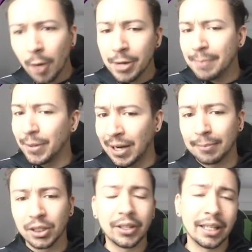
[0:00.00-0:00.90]
I'll be
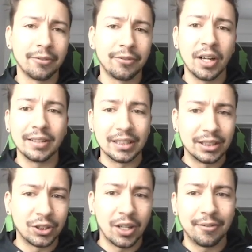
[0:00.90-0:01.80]
perhaps looking at Ferguson
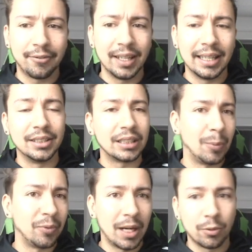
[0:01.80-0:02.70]
to try and fill in
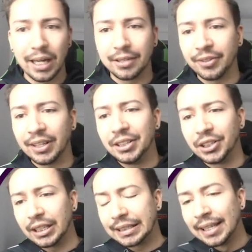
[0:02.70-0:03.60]
some of my red
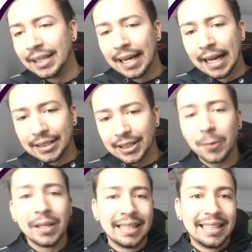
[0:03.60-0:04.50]
fixtures.
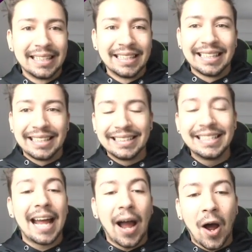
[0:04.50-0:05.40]
So,
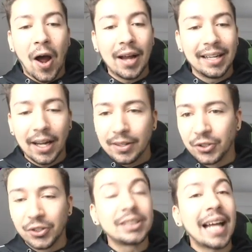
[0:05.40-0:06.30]
yeah.
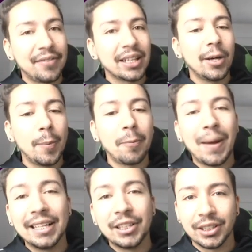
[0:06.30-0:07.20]
Just having a little bit of
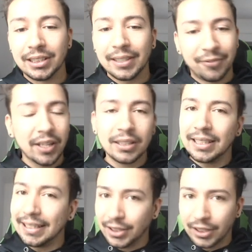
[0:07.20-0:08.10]
patience.
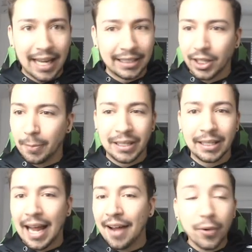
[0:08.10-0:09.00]
Ferguson, he's going to
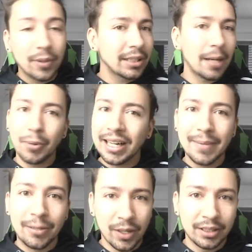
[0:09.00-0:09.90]
be... Everyone's going to bring
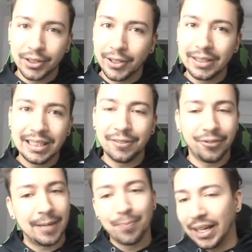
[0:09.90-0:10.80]
him in as soon as he's
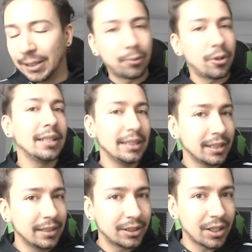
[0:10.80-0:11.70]
fit. His price is
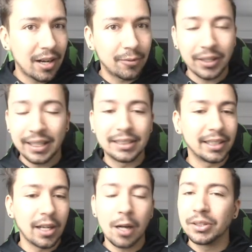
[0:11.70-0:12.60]
going to skyrocket. He's
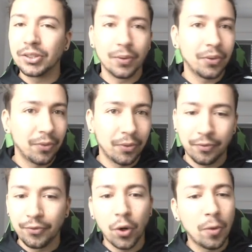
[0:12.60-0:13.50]
going to go up to sort
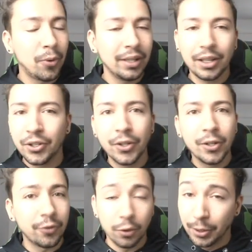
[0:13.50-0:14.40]
of 4.2,
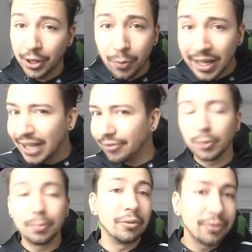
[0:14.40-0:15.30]
4.3,
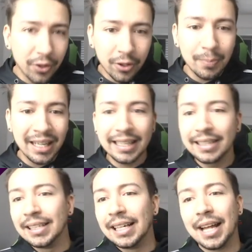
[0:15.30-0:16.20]
4.4
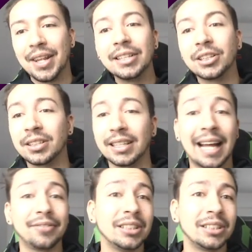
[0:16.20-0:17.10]
million. And then you're just going
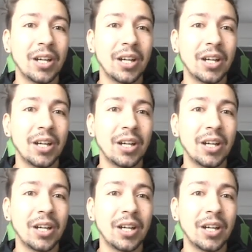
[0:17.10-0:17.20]
to have to